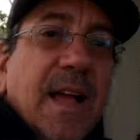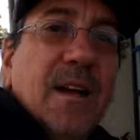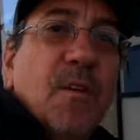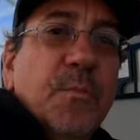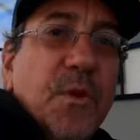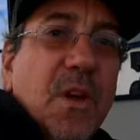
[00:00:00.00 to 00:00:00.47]
Well,
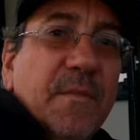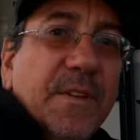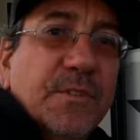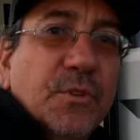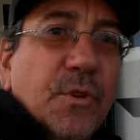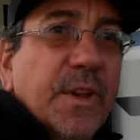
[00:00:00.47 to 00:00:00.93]
I hope you
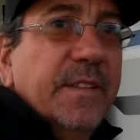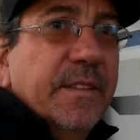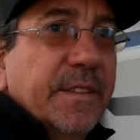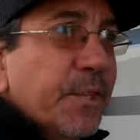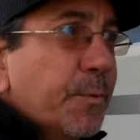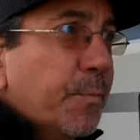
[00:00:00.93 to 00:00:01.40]
have
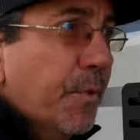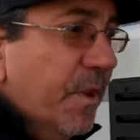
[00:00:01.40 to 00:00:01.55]
enjoyed this